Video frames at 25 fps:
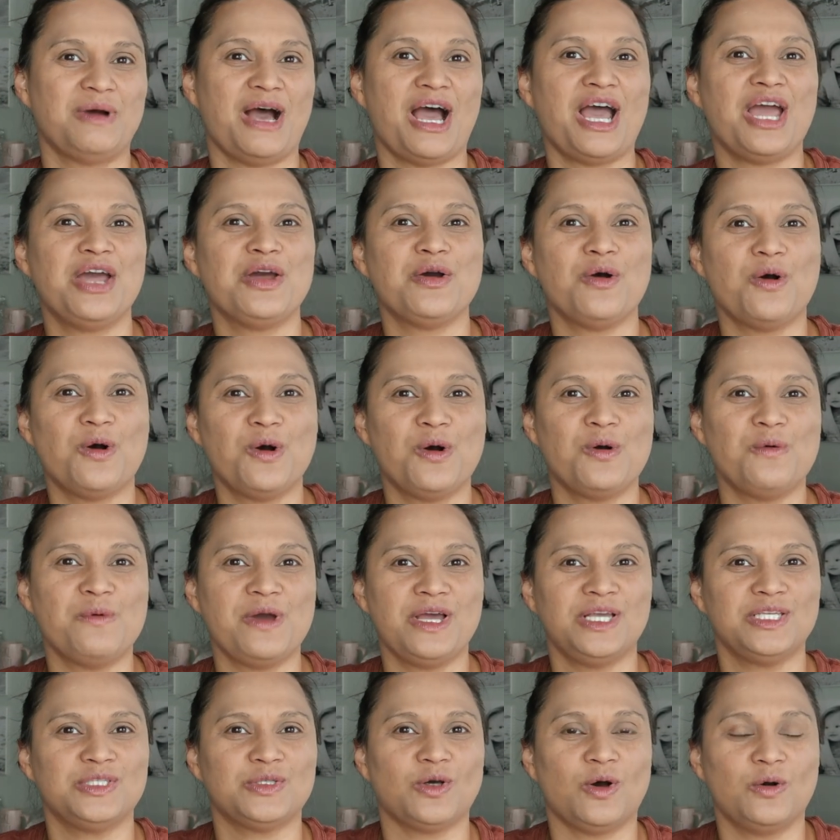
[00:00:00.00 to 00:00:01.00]
I
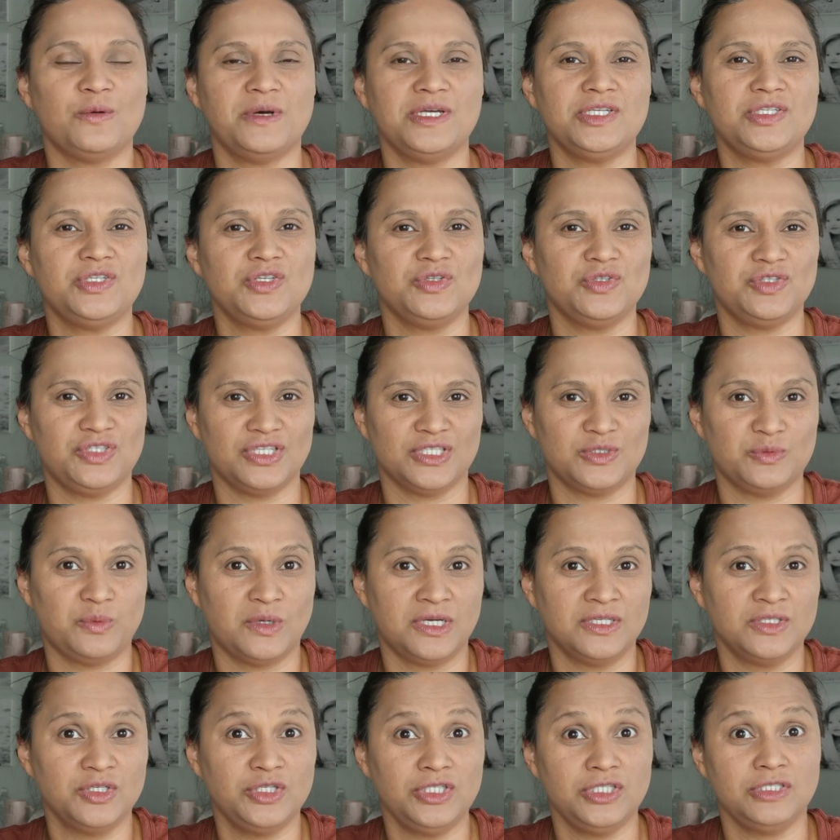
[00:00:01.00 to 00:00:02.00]
always, always use just
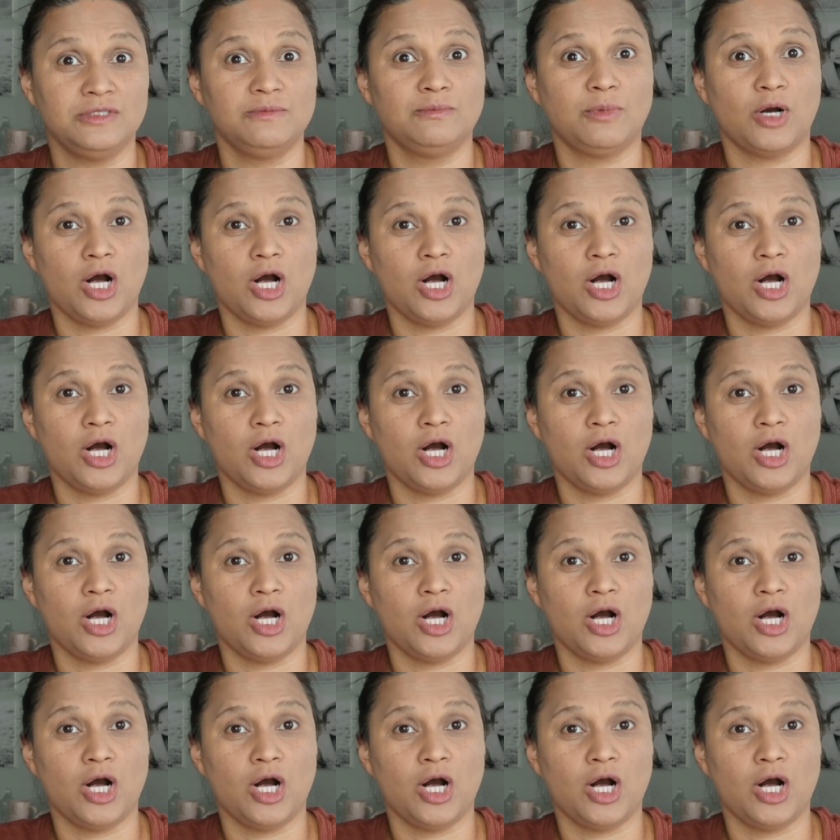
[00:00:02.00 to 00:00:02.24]
one cube.